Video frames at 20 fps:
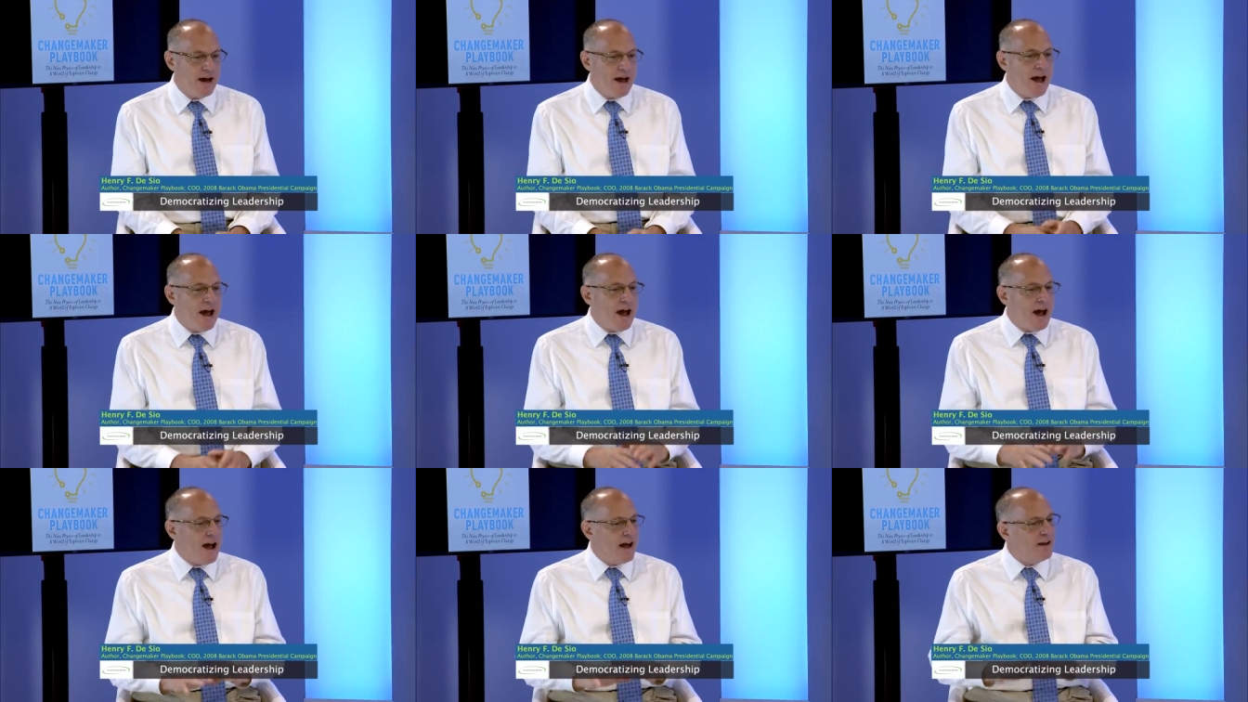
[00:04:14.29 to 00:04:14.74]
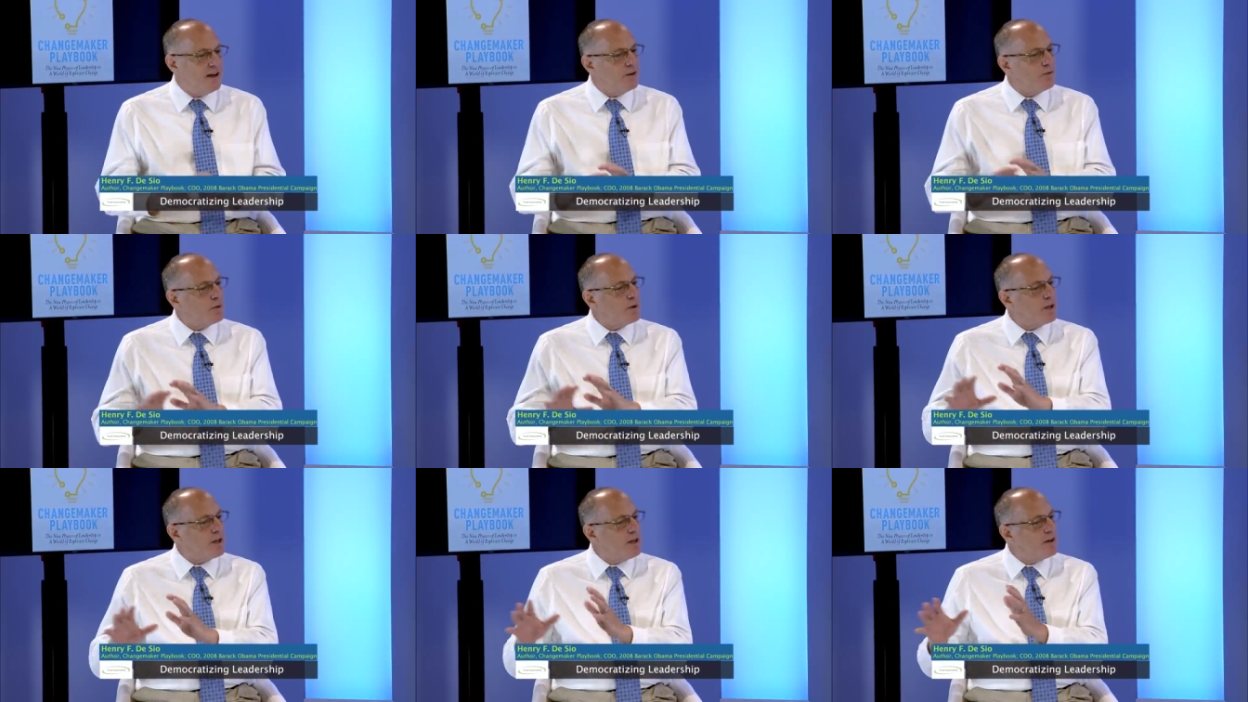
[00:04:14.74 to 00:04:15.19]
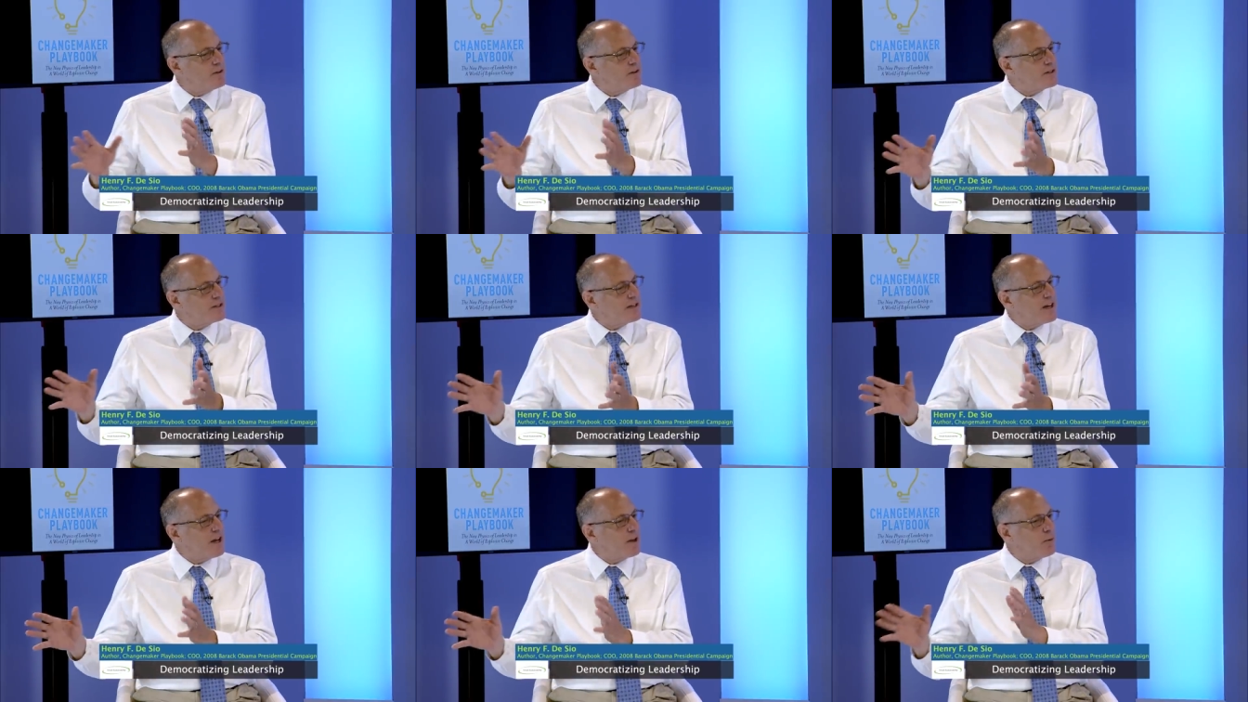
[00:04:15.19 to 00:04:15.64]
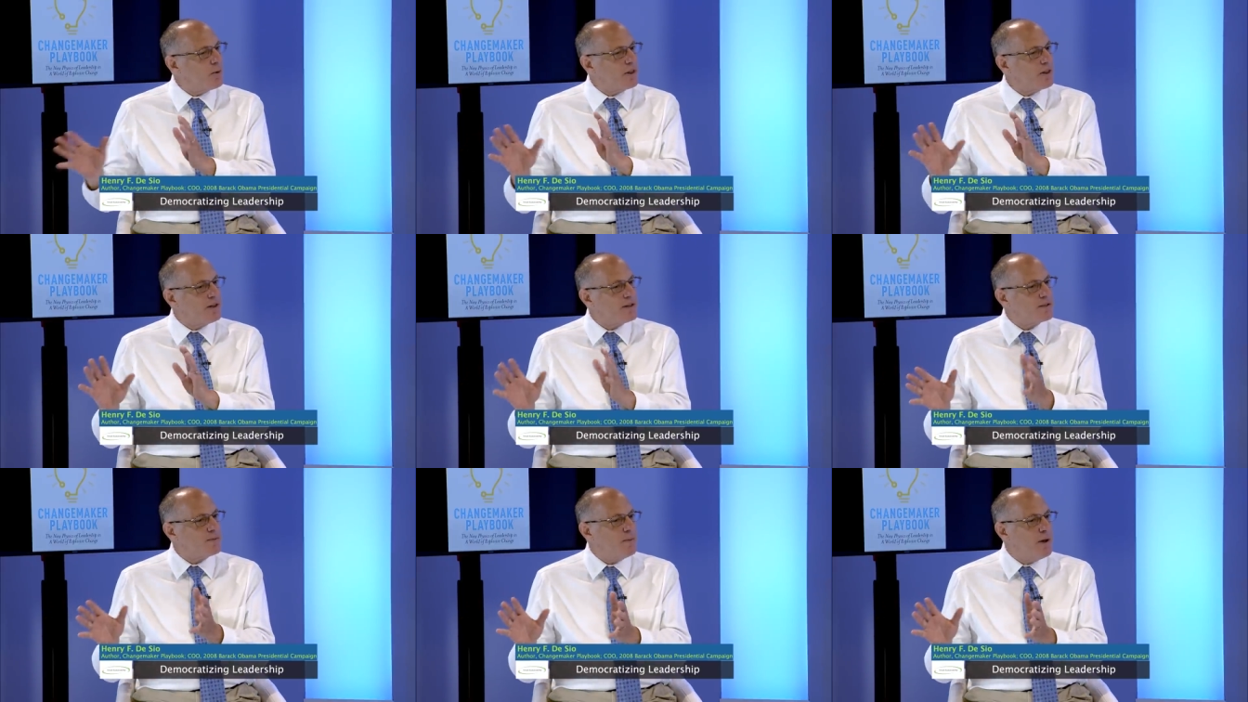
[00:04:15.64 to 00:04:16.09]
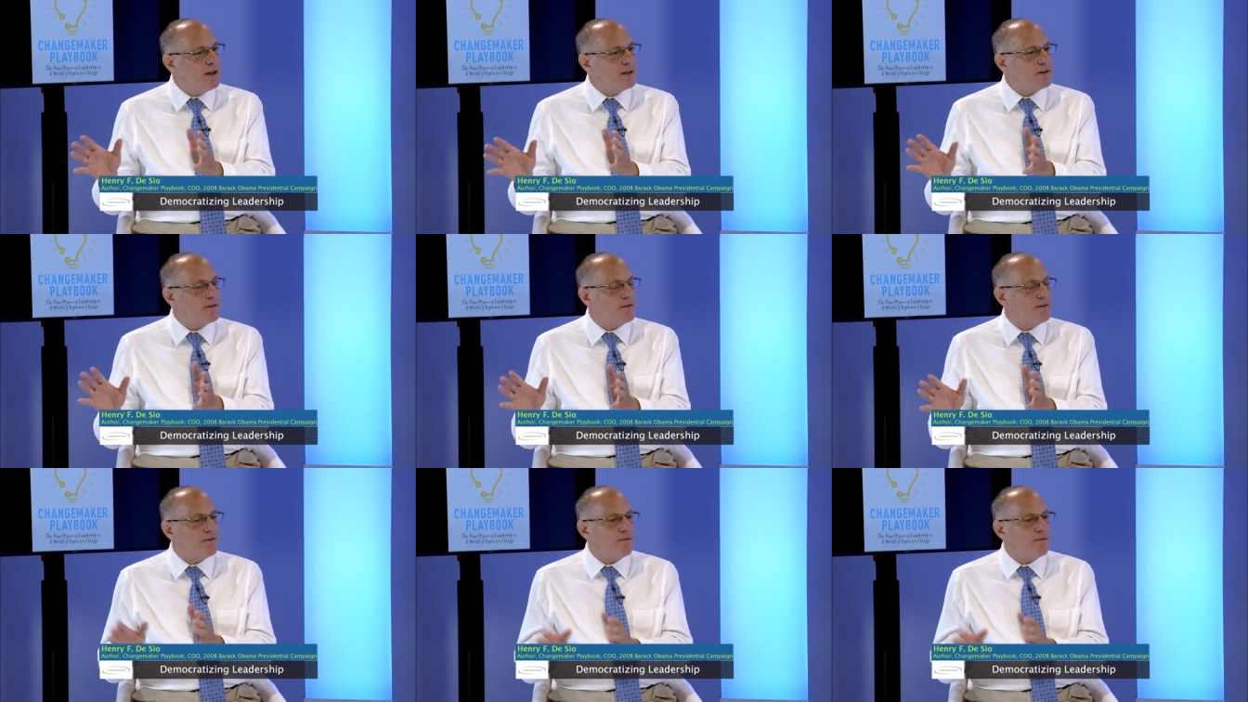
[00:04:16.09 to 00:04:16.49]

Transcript: Mm-hmm. I didn't really understand what this meant